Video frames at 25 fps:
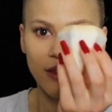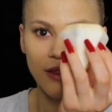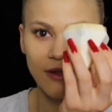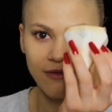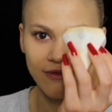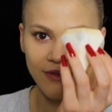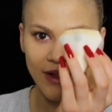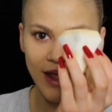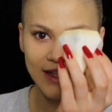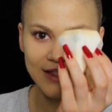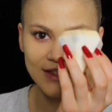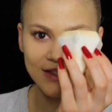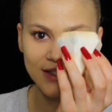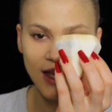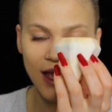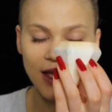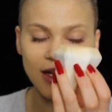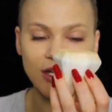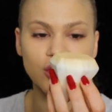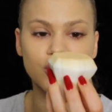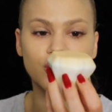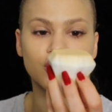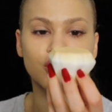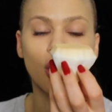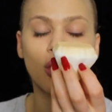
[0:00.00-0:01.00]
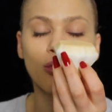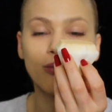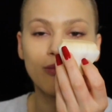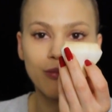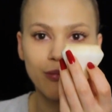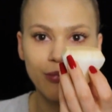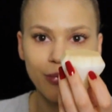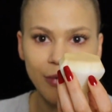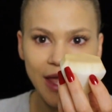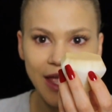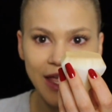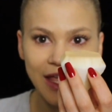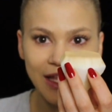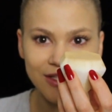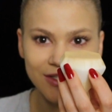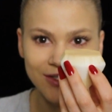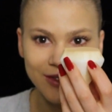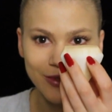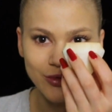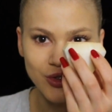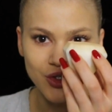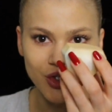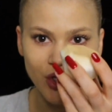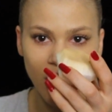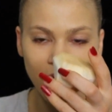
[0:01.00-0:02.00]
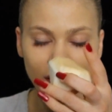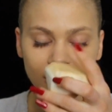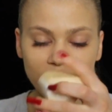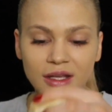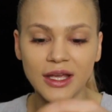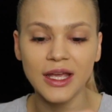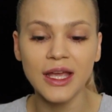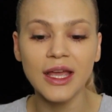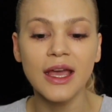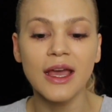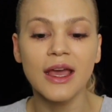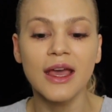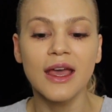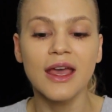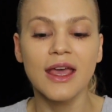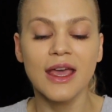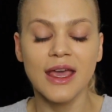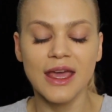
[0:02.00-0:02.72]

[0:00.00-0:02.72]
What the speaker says: the flat side, is so big and so chunky,